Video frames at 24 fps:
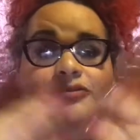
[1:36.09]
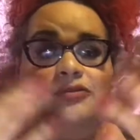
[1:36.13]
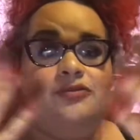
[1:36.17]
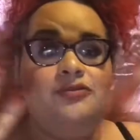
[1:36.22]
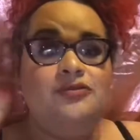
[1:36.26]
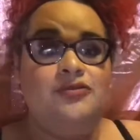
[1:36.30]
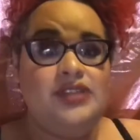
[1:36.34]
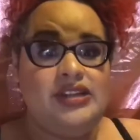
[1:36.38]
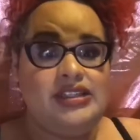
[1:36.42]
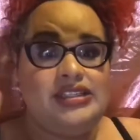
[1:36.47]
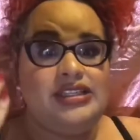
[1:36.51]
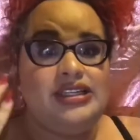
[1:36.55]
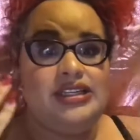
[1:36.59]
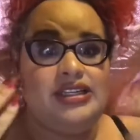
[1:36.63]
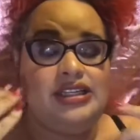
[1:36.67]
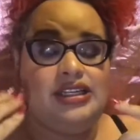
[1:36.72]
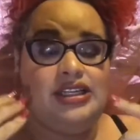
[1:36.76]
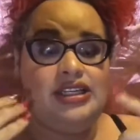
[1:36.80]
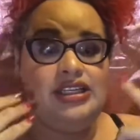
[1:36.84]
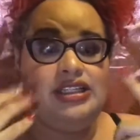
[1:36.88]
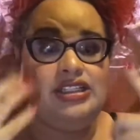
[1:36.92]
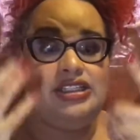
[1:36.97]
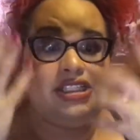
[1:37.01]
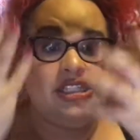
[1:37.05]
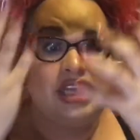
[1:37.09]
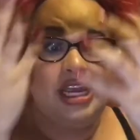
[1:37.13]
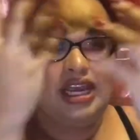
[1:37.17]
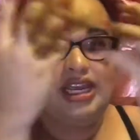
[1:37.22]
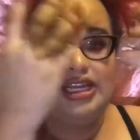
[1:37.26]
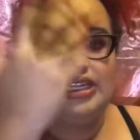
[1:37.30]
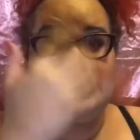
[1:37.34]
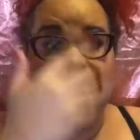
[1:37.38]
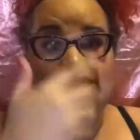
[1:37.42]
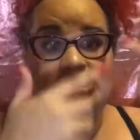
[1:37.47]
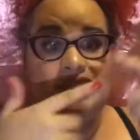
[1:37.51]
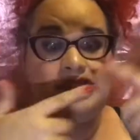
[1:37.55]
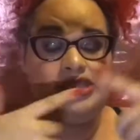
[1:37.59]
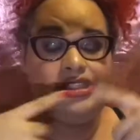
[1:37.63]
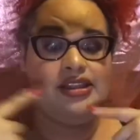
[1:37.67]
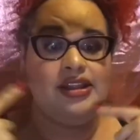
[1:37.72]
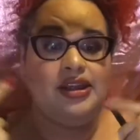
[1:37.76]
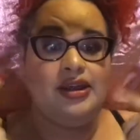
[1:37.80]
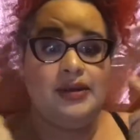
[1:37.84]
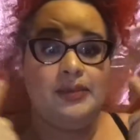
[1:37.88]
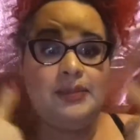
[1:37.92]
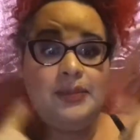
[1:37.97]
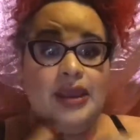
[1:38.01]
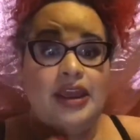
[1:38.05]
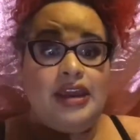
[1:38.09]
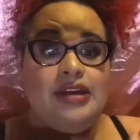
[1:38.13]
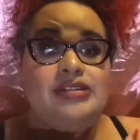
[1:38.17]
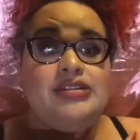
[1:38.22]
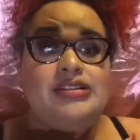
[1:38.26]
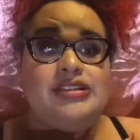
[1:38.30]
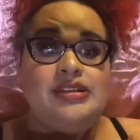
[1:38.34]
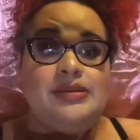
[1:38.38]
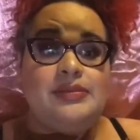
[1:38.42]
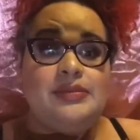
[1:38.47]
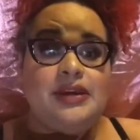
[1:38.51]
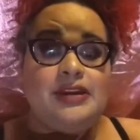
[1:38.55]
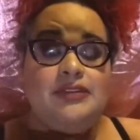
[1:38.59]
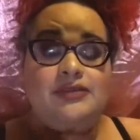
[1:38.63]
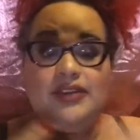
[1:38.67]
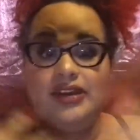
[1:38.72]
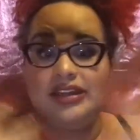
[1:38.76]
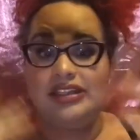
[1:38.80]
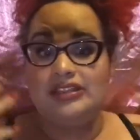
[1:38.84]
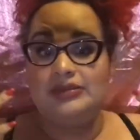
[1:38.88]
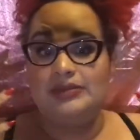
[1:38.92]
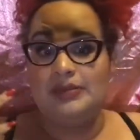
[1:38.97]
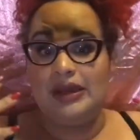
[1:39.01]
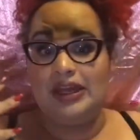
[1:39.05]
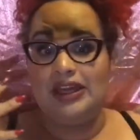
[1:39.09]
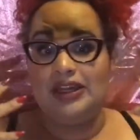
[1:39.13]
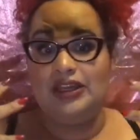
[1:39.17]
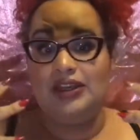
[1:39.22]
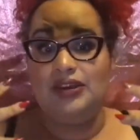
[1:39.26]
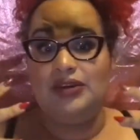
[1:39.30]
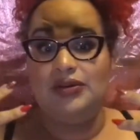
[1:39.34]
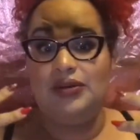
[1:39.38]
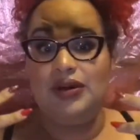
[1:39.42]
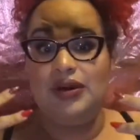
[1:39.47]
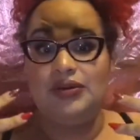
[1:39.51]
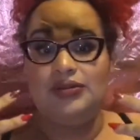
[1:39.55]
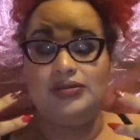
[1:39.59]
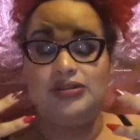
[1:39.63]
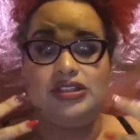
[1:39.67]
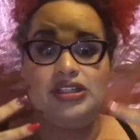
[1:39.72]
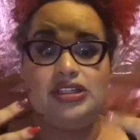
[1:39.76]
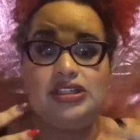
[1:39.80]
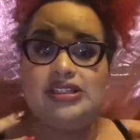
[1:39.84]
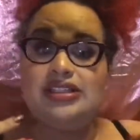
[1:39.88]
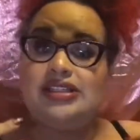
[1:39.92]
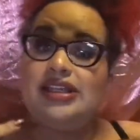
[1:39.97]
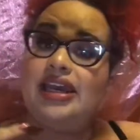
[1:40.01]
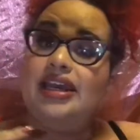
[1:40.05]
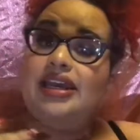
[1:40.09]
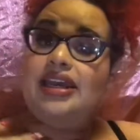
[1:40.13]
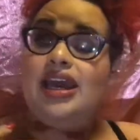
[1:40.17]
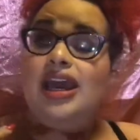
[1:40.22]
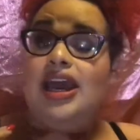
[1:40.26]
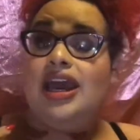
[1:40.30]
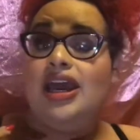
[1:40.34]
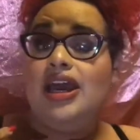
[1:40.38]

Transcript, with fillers: physically change the appearance of my face, but, you know, just like,